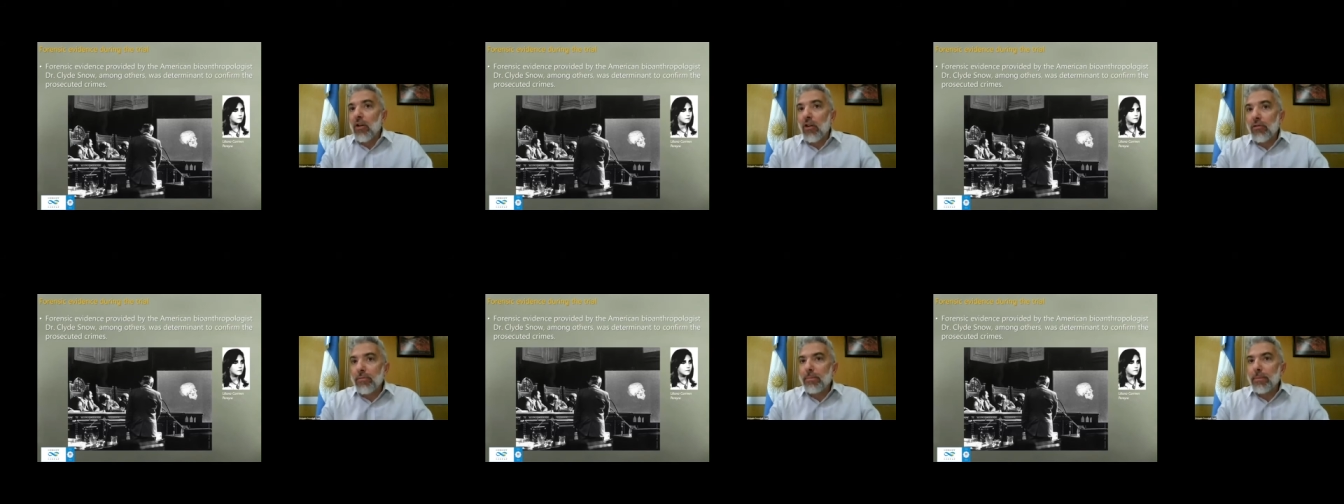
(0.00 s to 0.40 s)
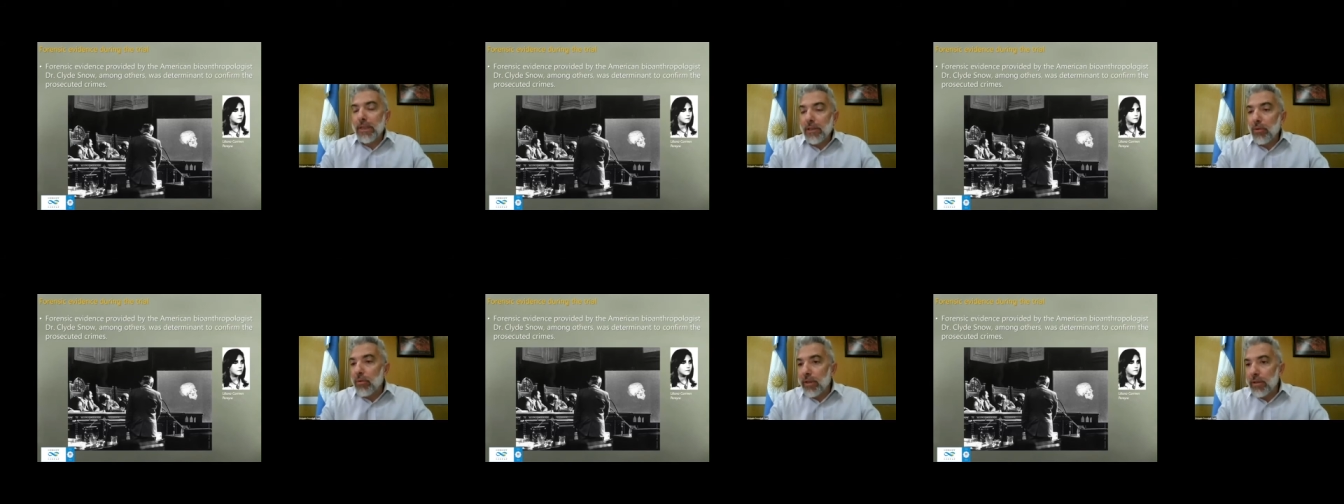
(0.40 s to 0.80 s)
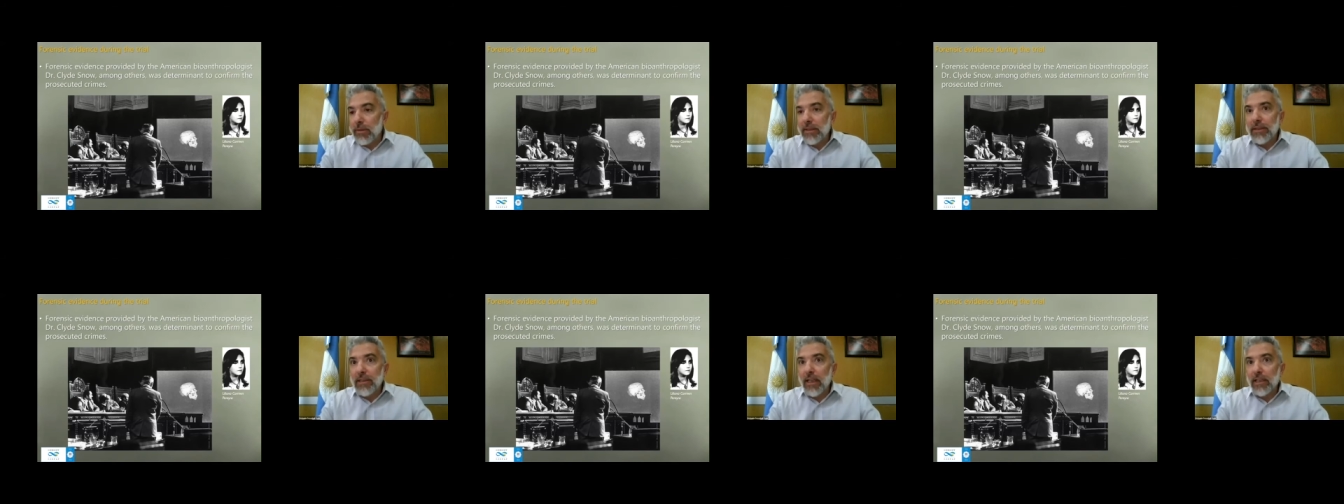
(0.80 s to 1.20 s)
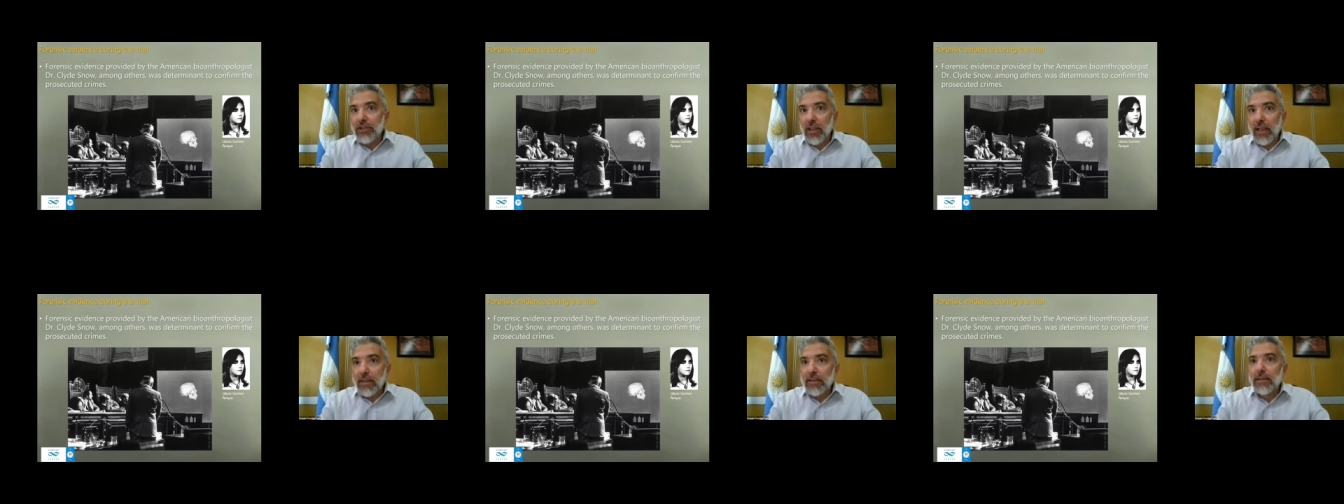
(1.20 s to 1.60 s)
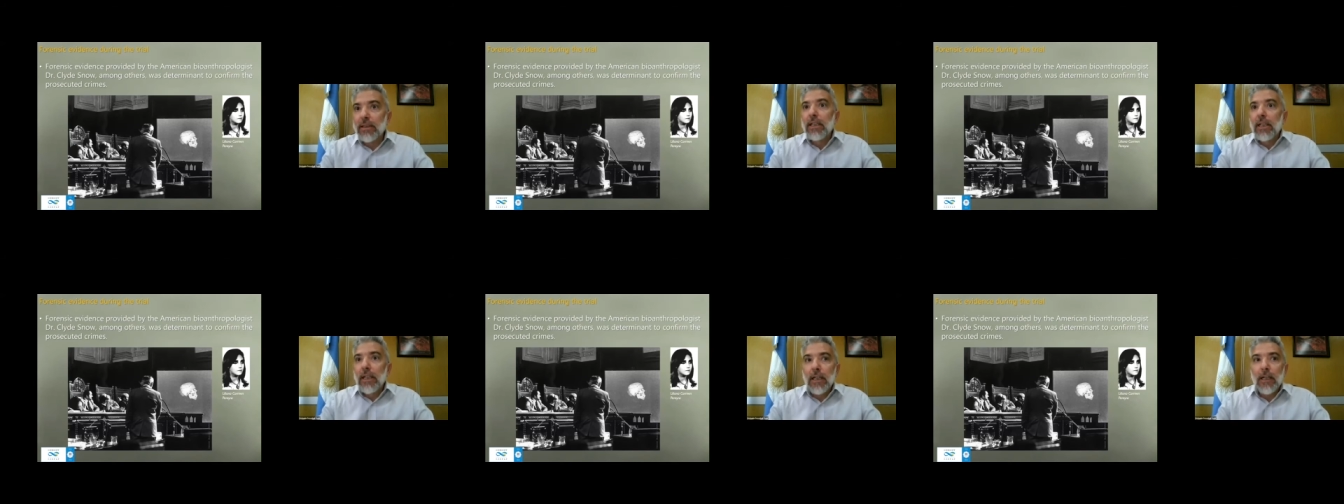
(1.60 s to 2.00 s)
of many women such as
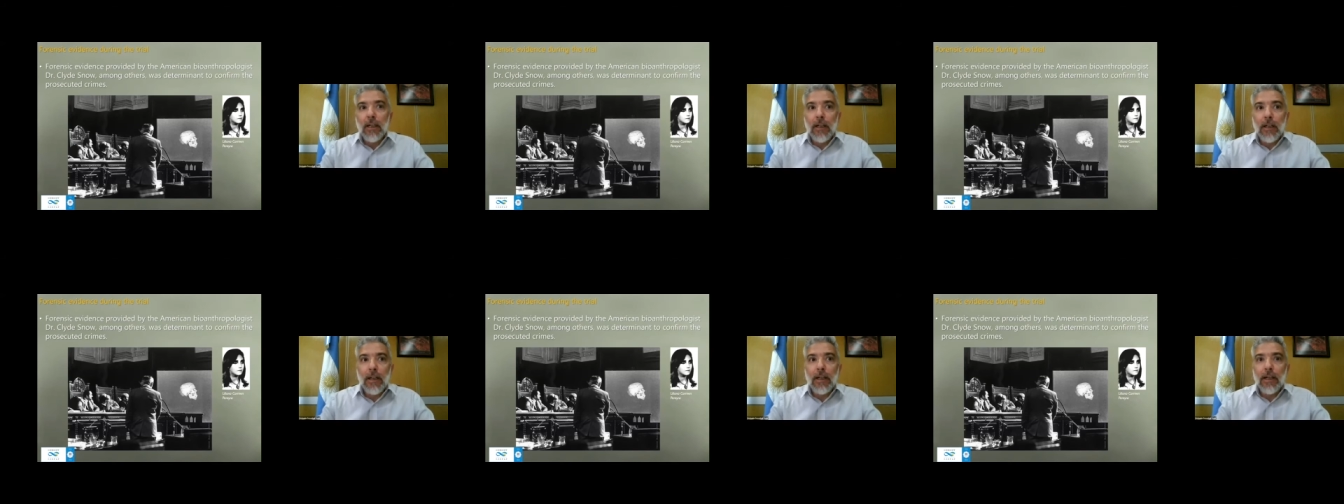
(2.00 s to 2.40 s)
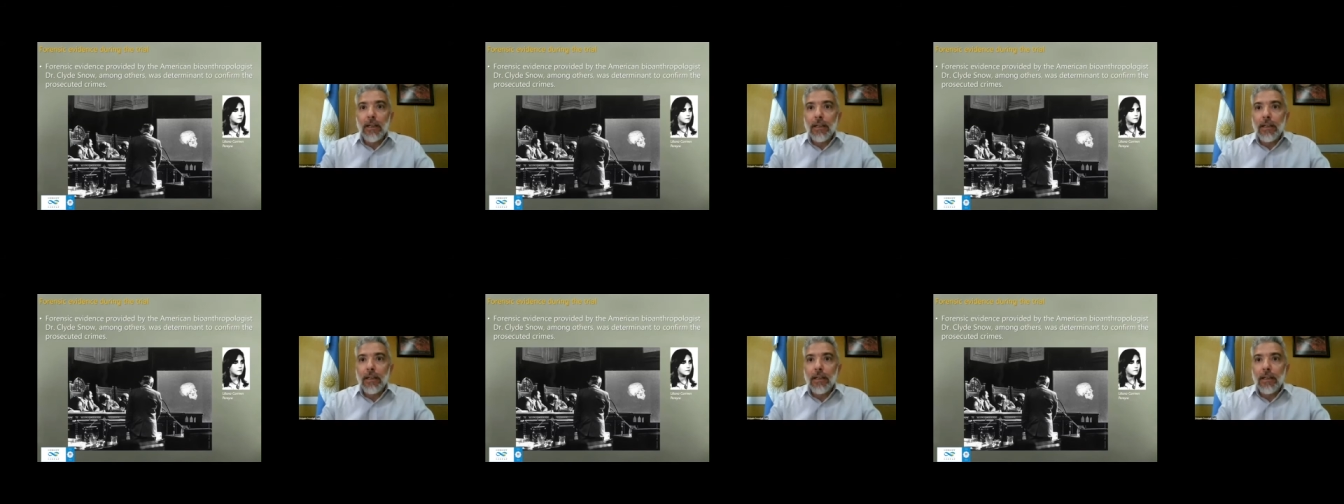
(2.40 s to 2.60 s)
uh,